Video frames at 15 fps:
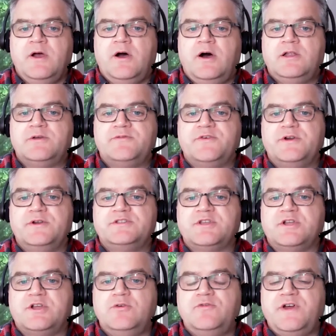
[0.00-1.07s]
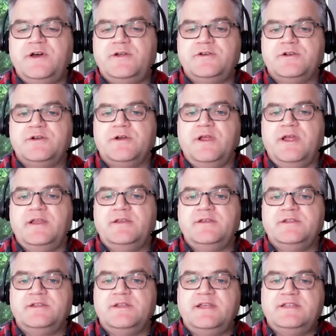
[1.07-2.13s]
Oliver is the co-founder and